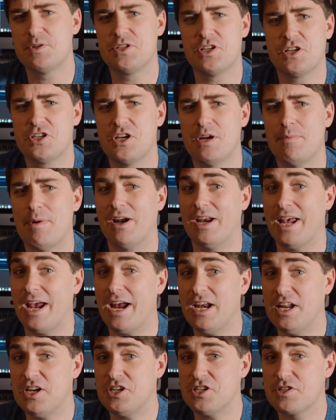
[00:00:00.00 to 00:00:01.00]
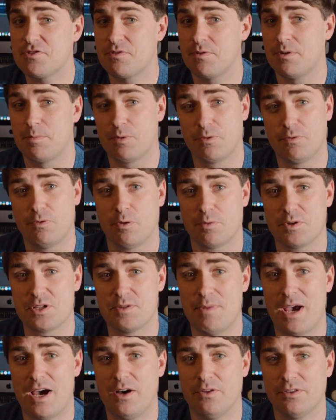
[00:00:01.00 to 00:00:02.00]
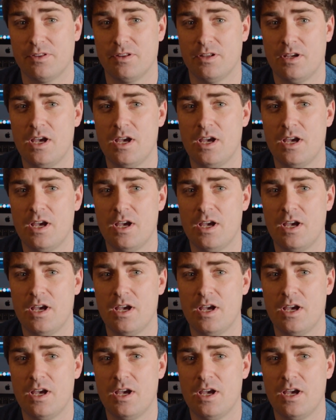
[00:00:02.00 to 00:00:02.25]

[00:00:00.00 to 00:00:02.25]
positioned about 8 inches from the performer's mouth,